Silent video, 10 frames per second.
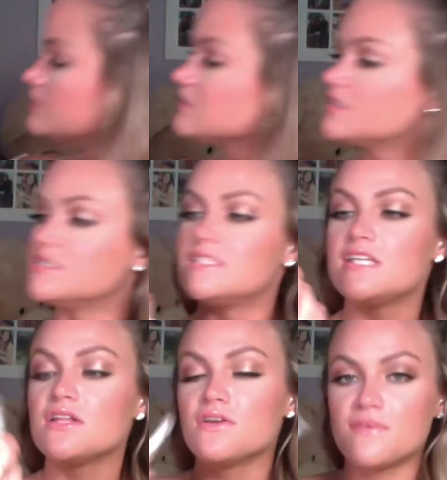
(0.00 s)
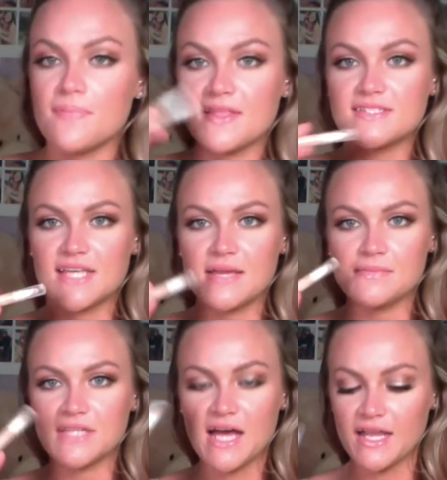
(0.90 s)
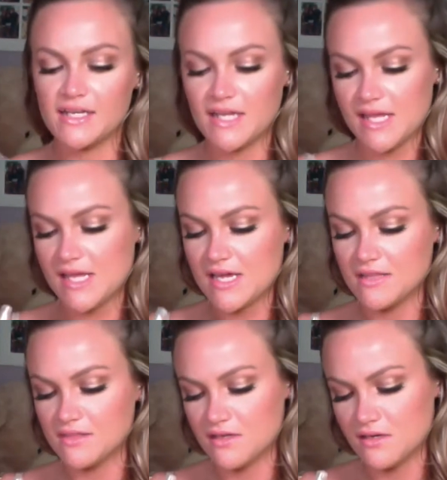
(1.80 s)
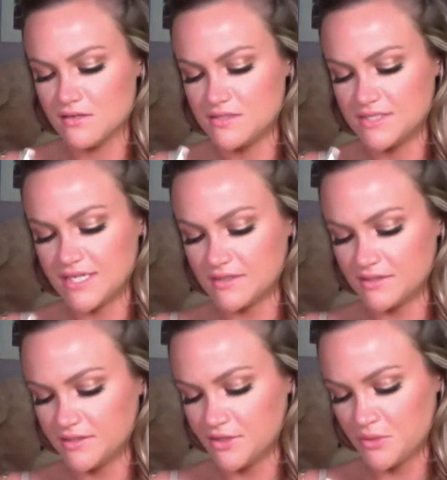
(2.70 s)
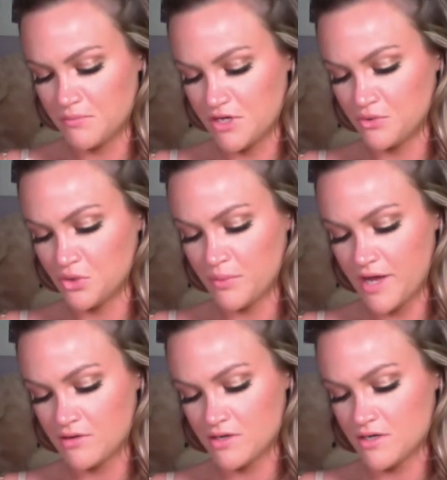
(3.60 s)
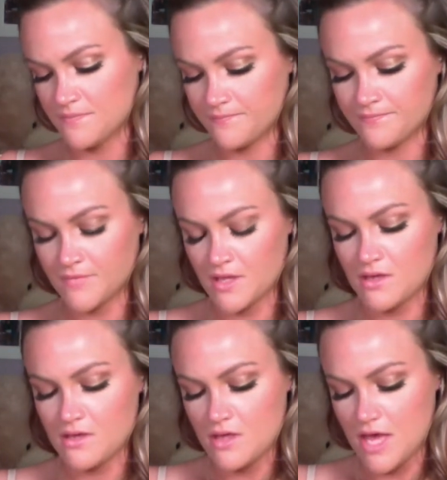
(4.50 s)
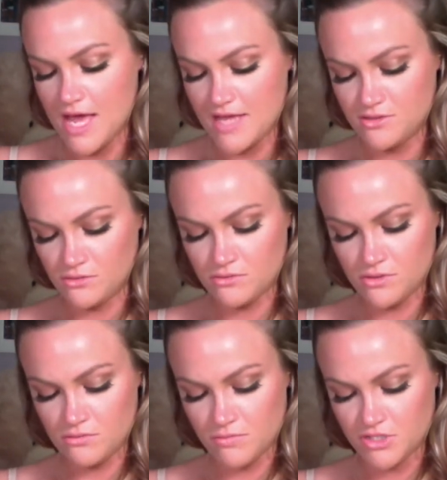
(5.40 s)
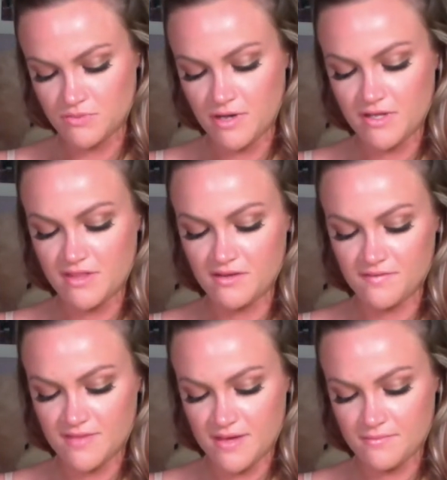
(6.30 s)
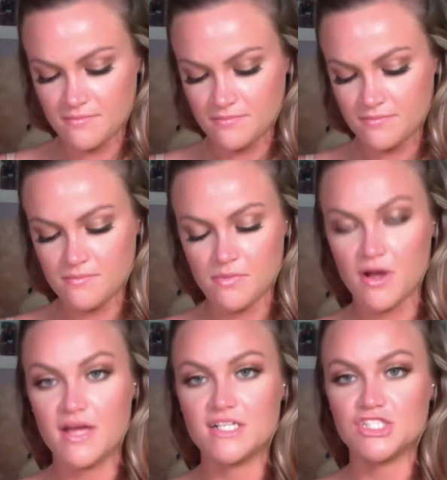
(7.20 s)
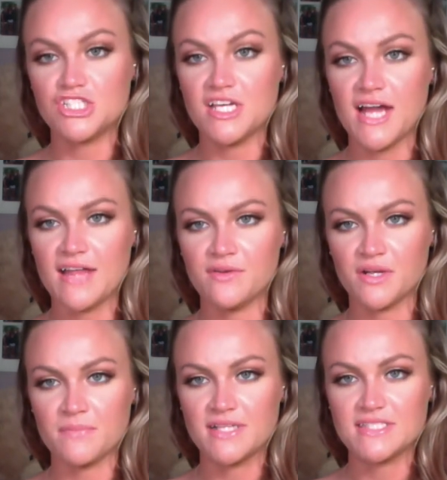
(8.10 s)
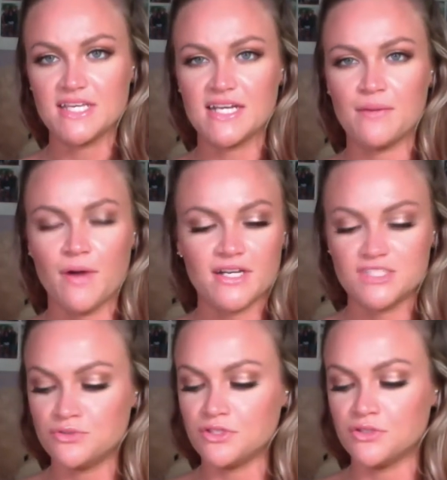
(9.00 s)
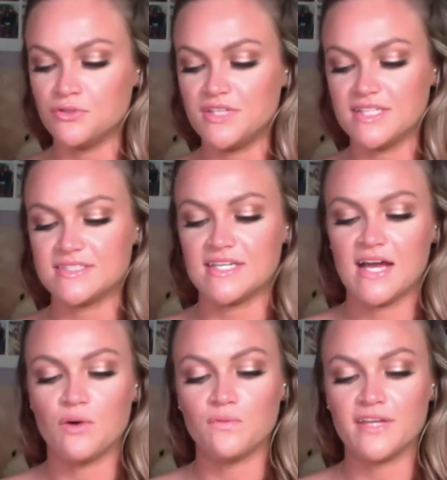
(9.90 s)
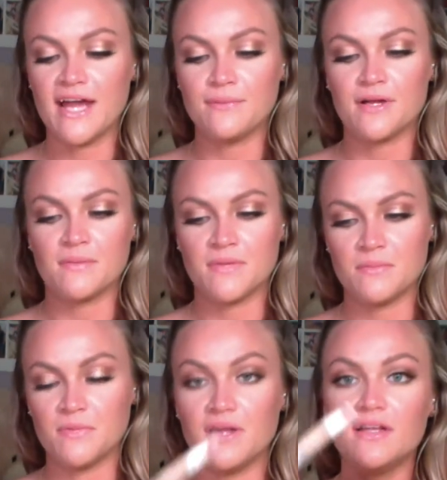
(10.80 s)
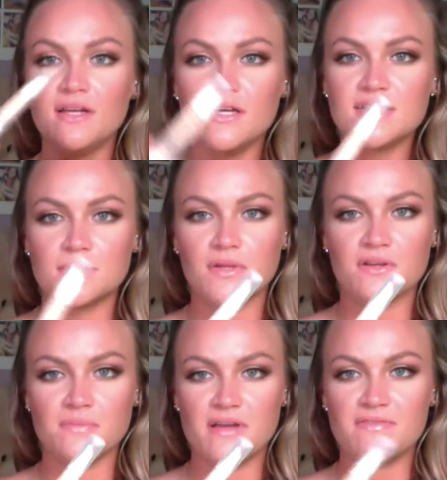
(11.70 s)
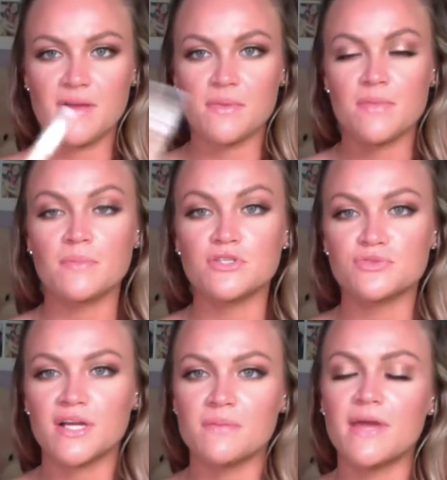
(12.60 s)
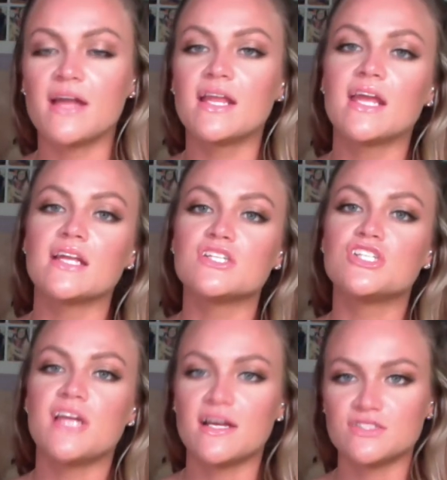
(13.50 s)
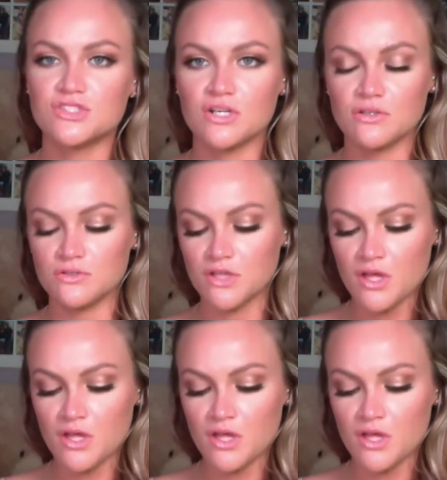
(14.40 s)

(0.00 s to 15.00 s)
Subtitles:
concealer from the same line and the Skin Clearing Mineral Powder. I don't know much about either of them, but she highly recommends it, and I wanted to include things that not only I recommend, but some other of my family members recommend, and she has struggled